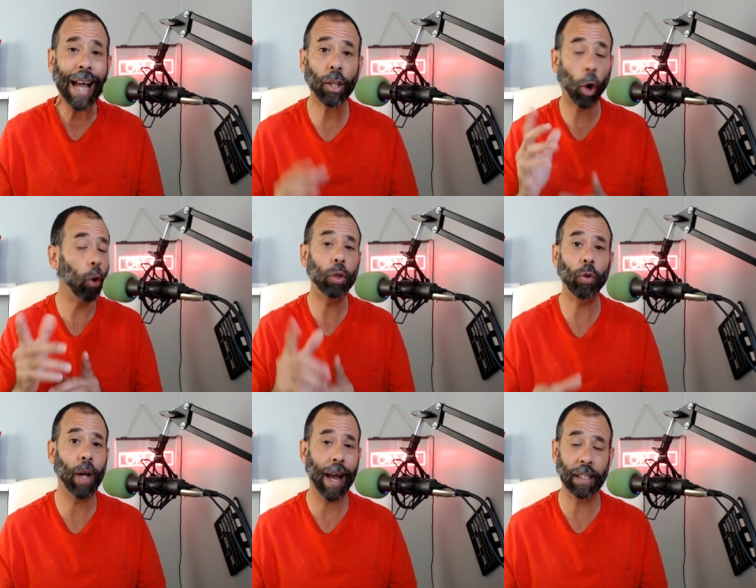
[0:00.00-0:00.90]
I
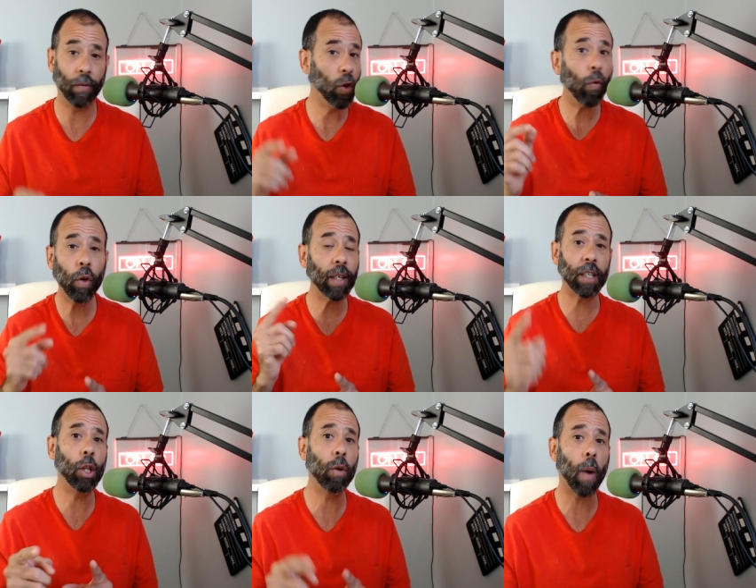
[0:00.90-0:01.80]
told you guys, if you've
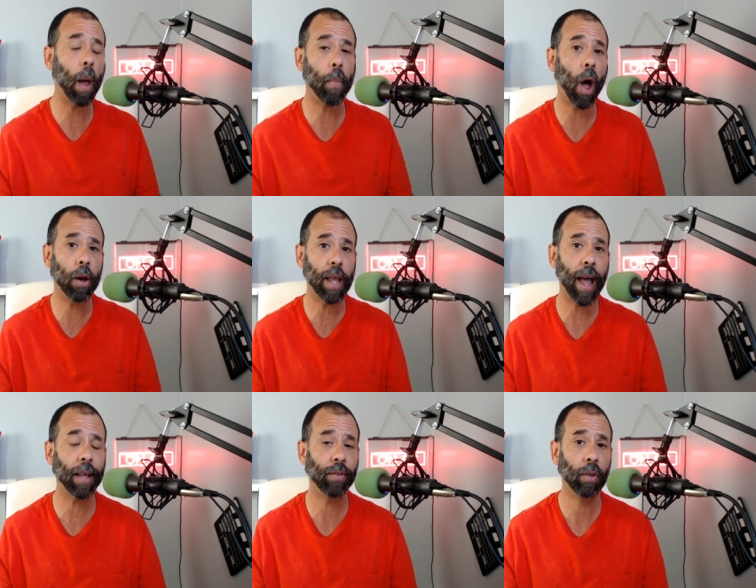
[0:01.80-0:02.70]
listened to my
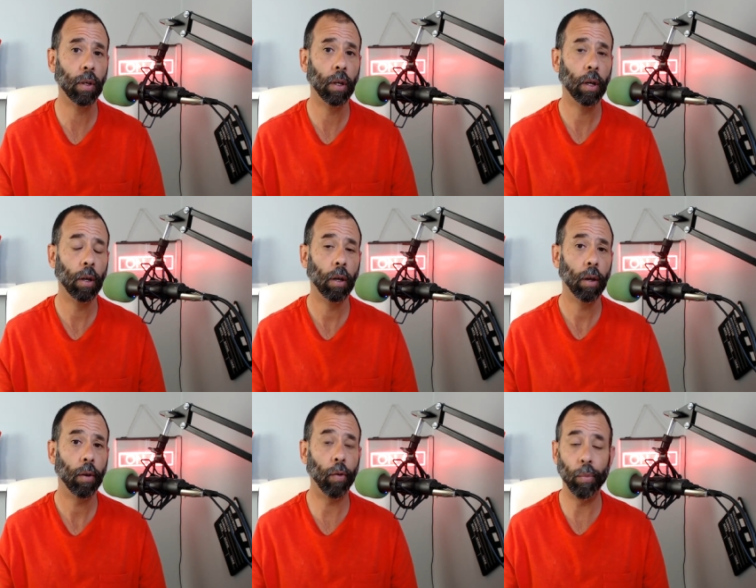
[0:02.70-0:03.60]
podcast
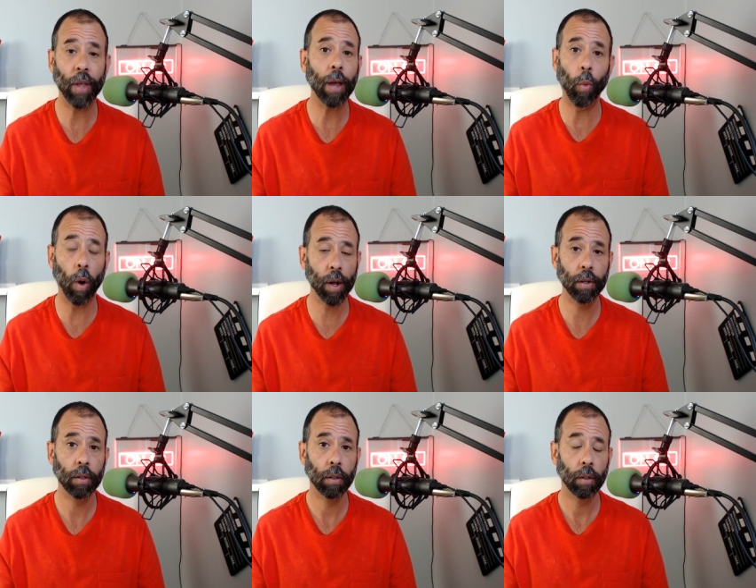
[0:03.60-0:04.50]
from day
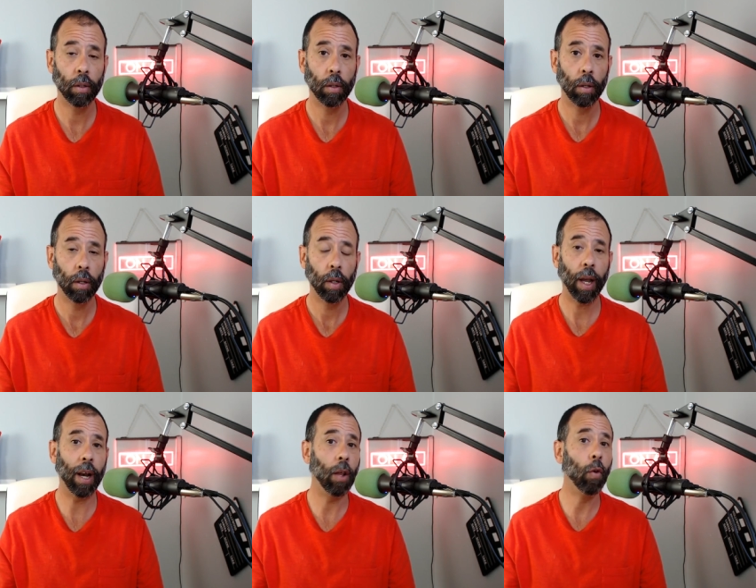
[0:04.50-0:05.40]
one
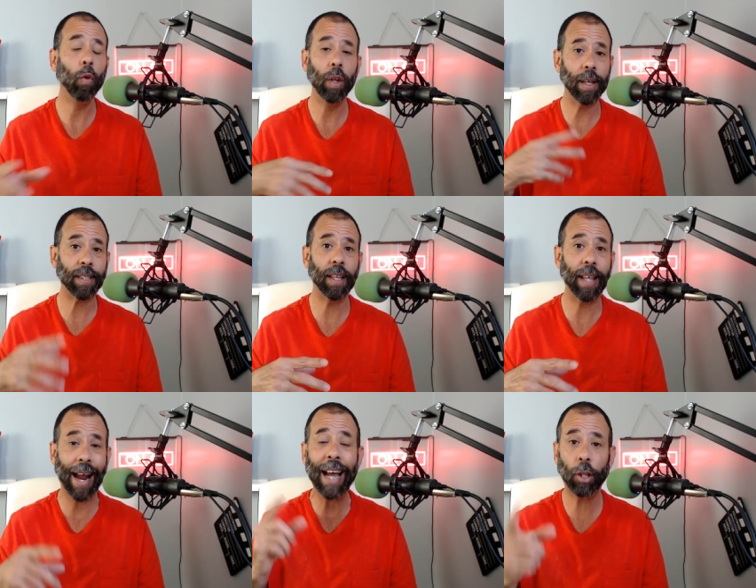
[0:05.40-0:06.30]
and you
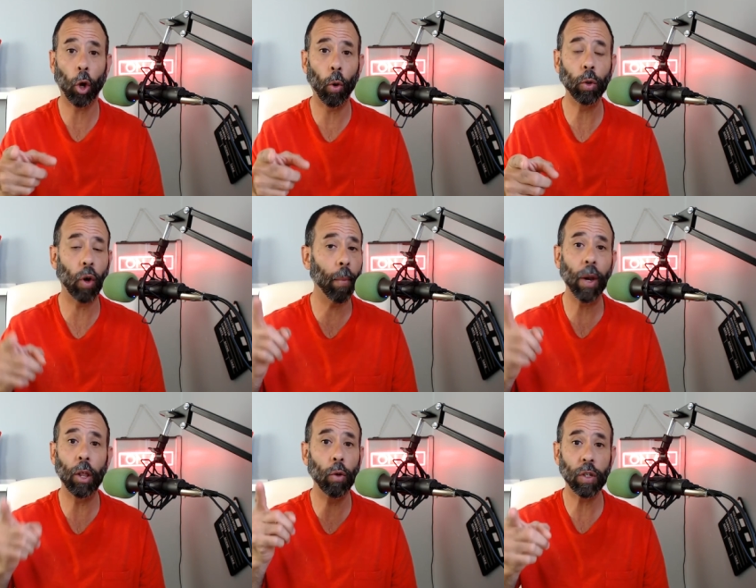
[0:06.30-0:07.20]
listen that I told you
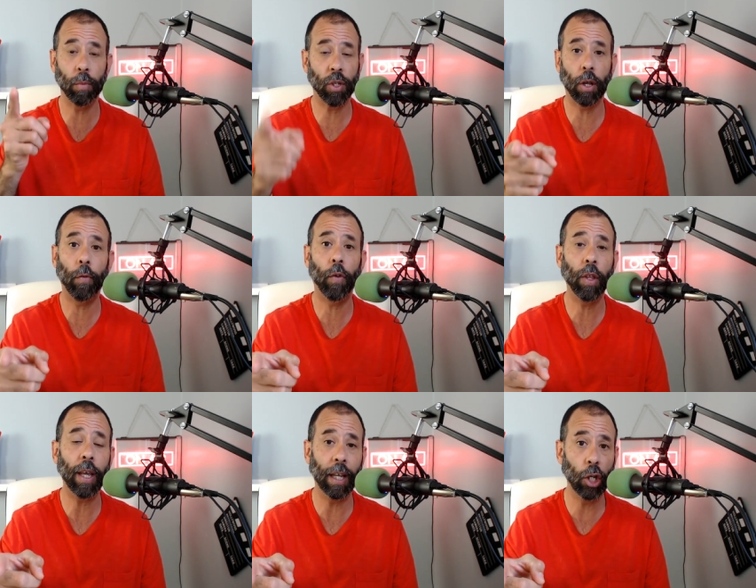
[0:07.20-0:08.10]
I'm going to do some stuff
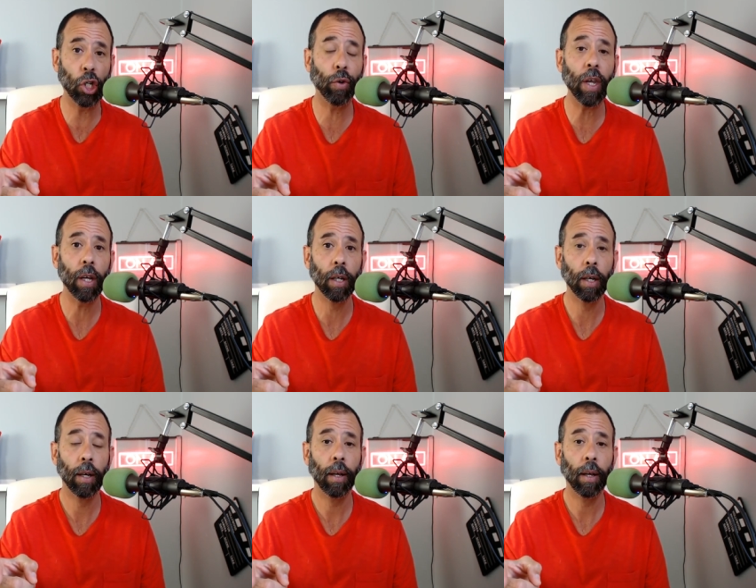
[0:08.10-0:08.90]
for the industry